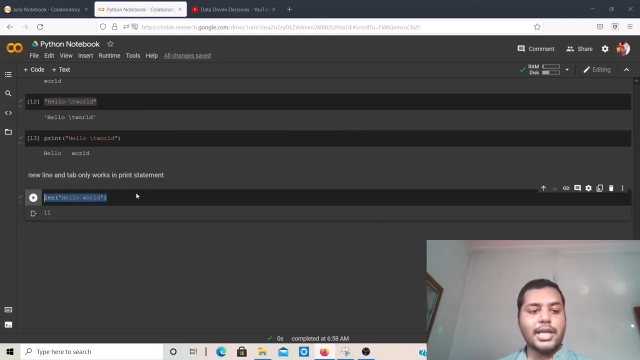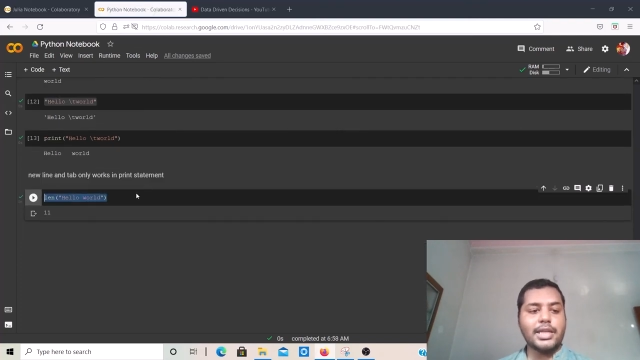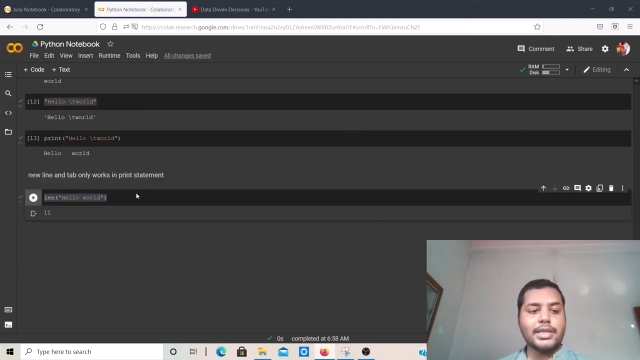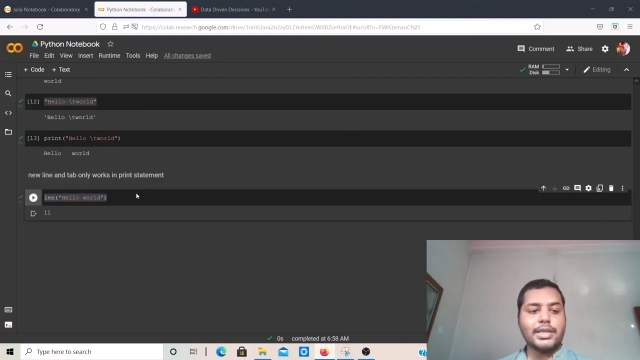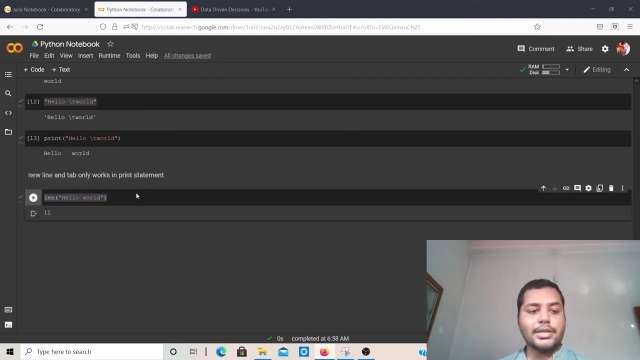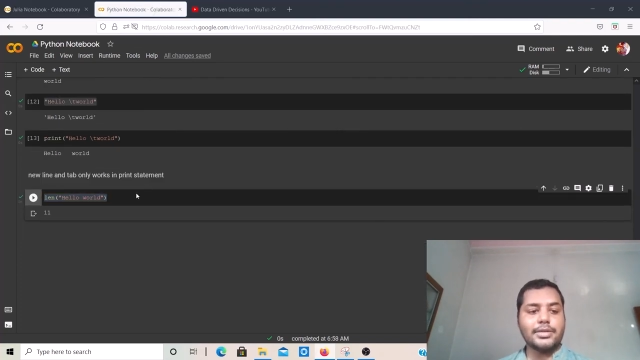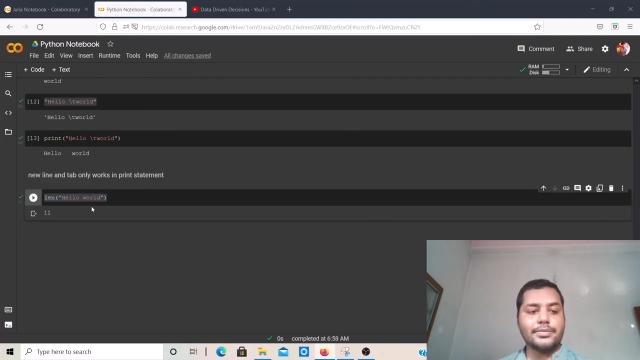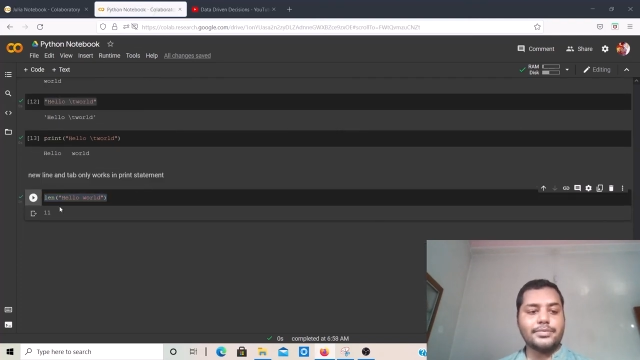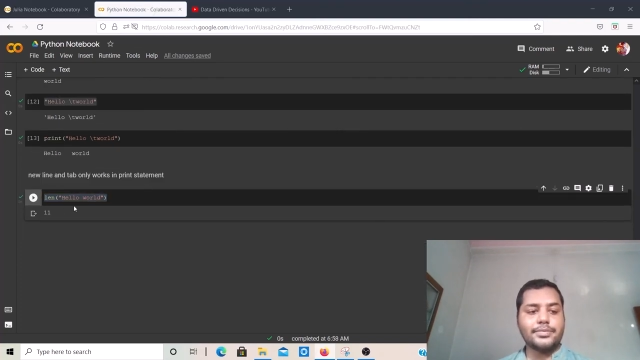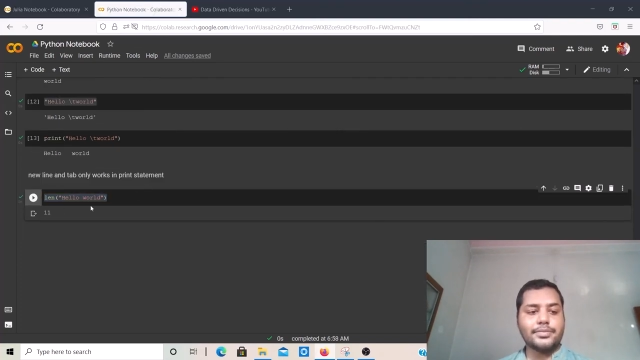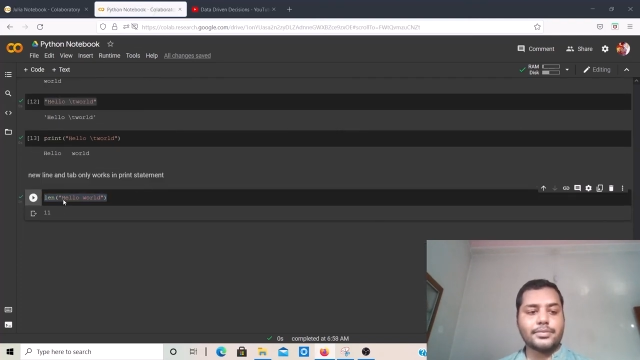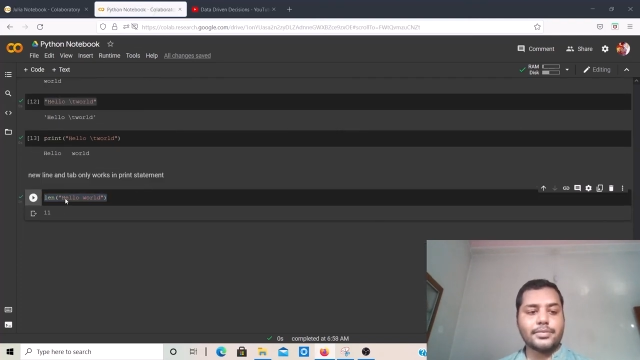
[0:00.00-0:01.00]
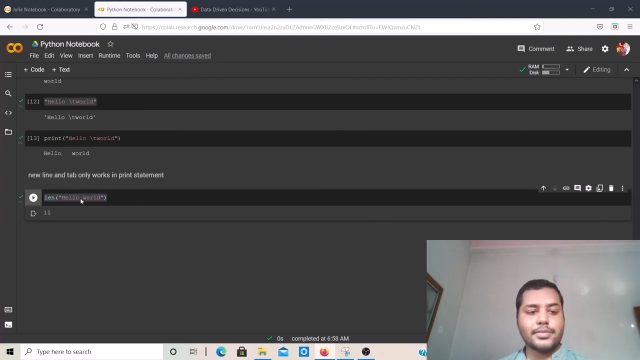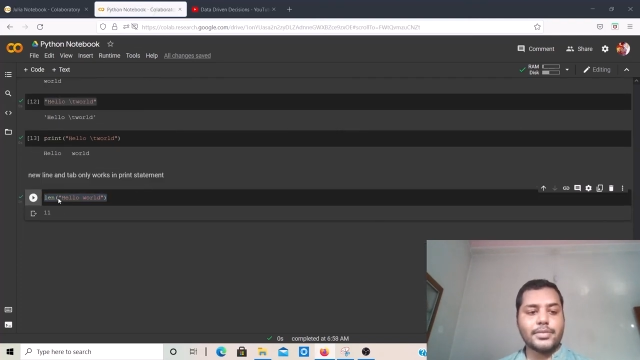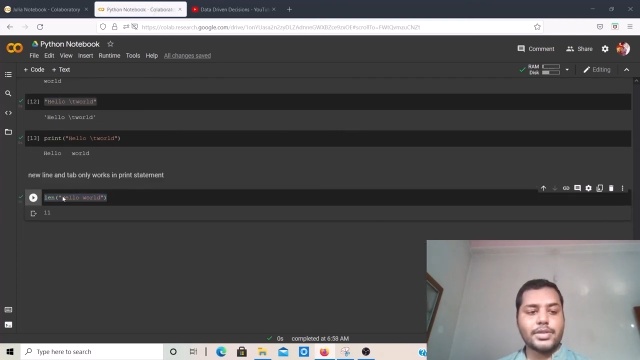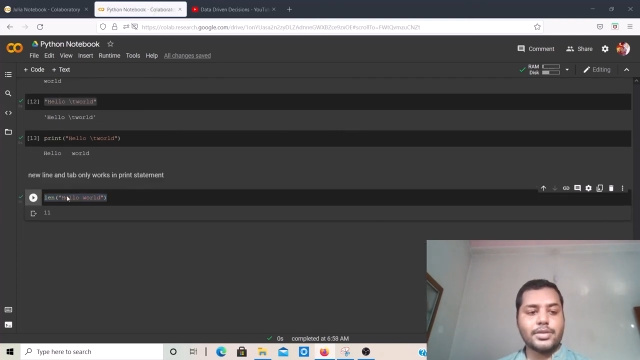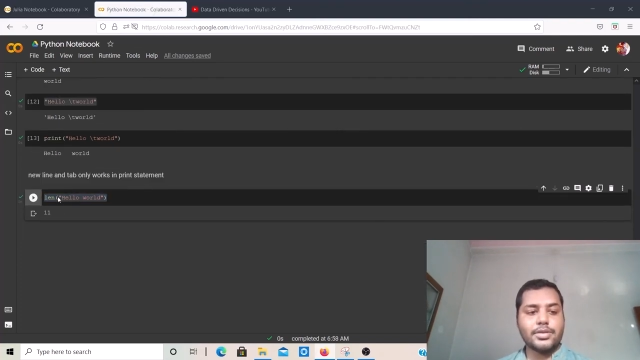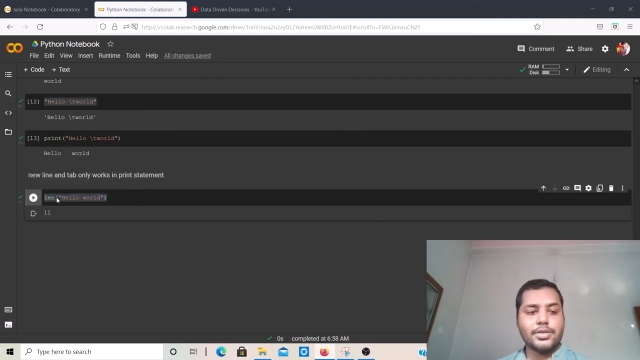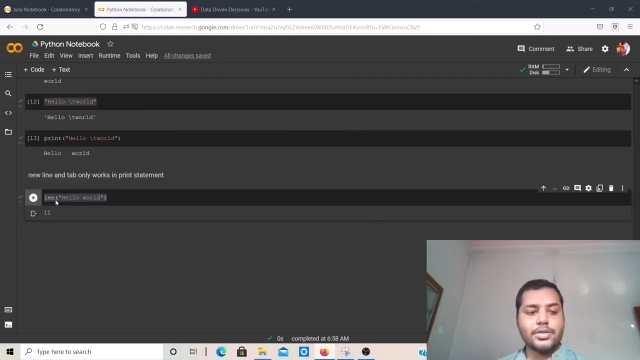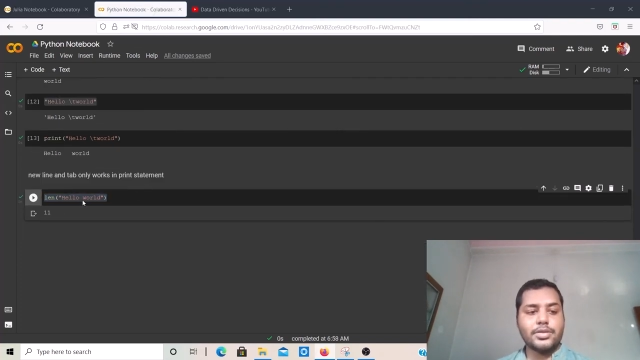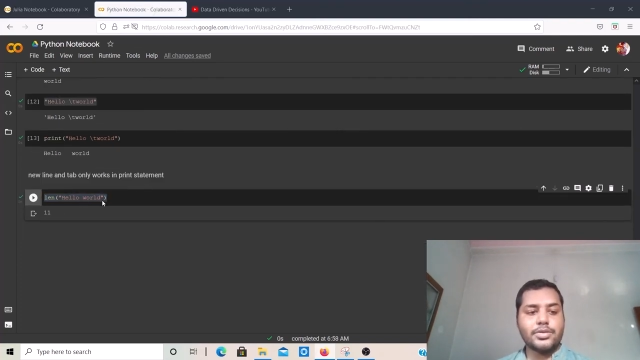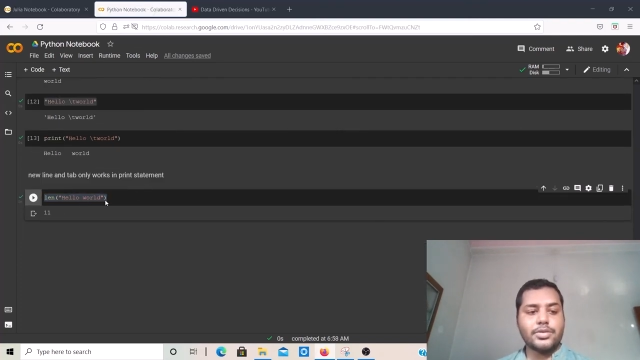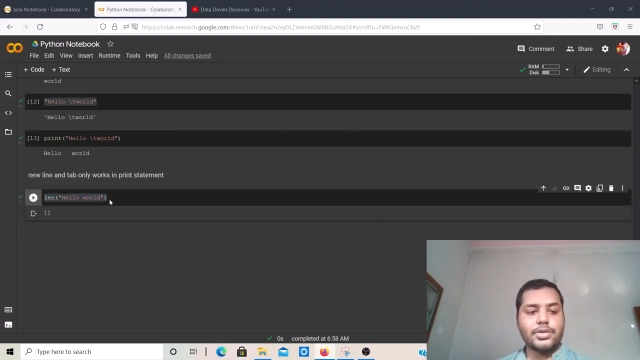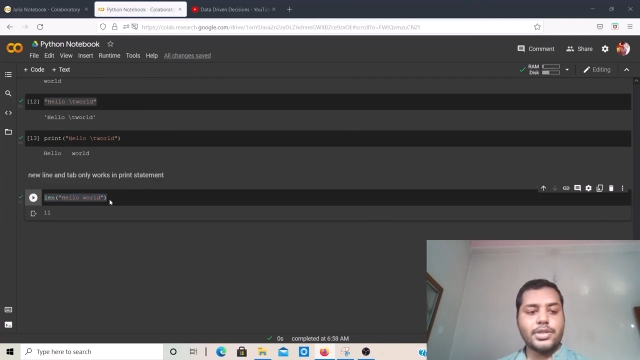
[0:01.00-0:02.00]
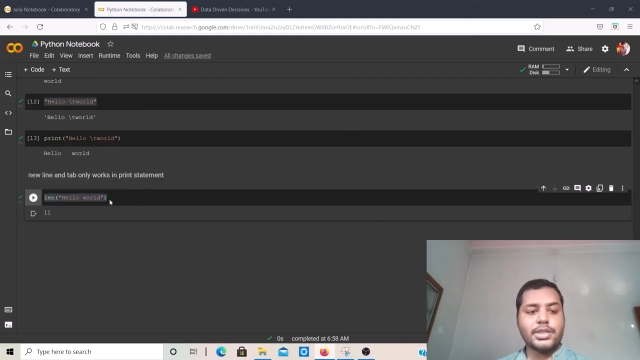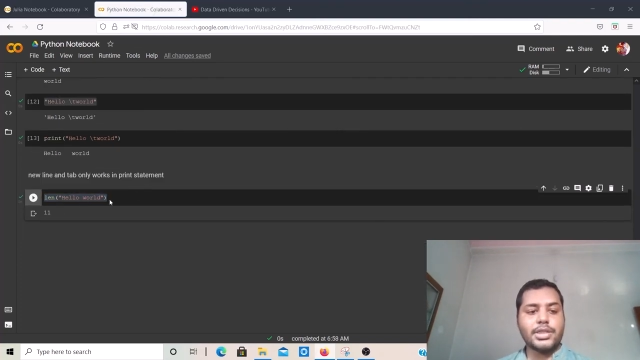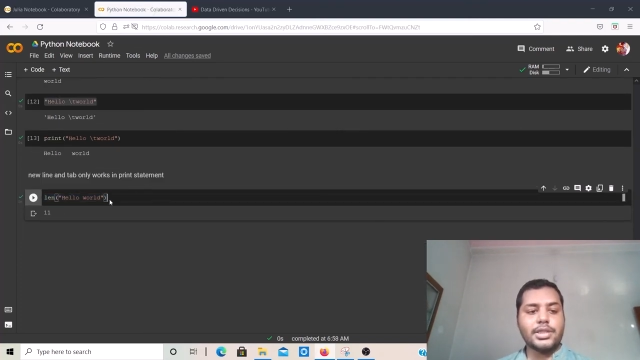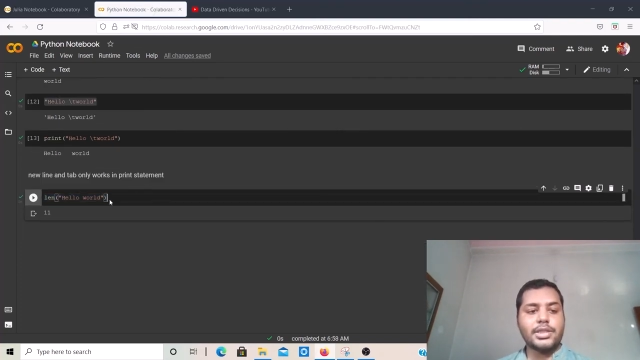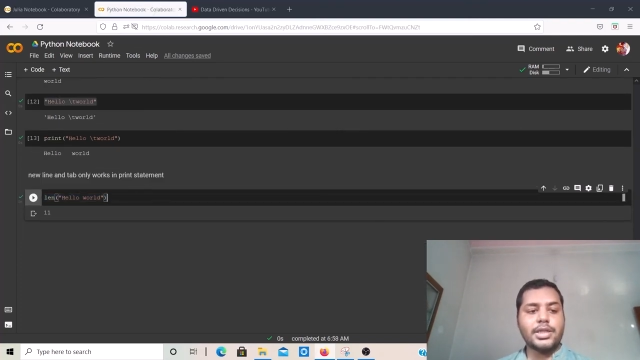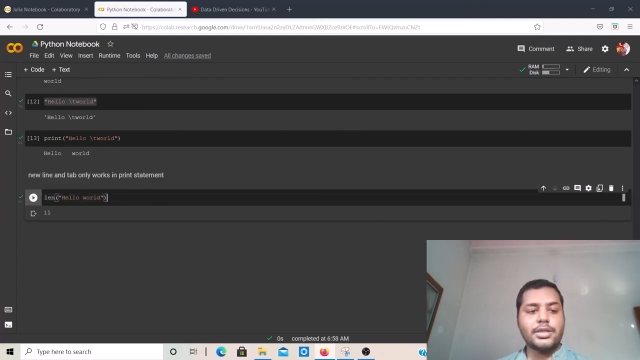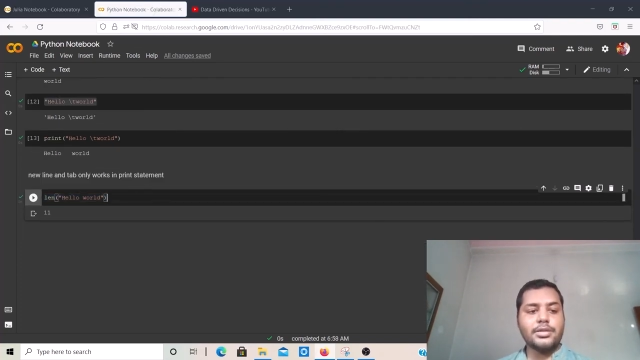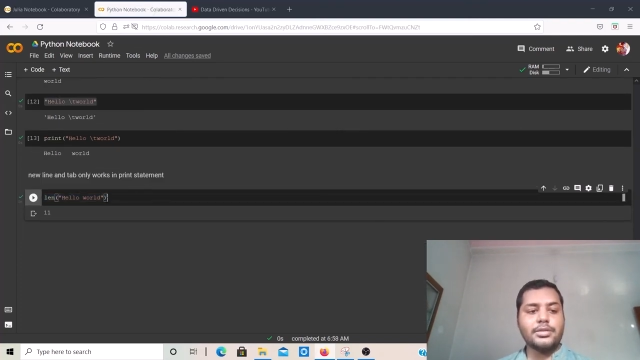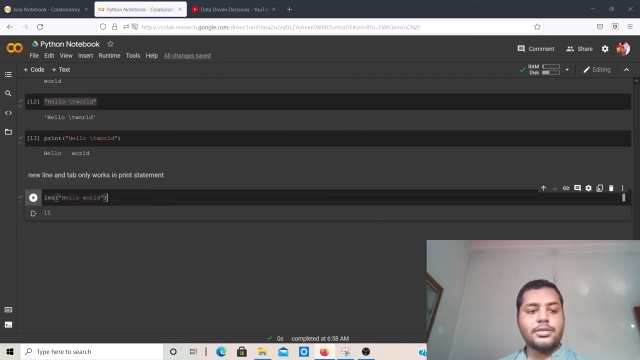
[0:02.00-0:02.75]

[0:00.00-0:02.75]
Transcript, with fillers: len. So these are the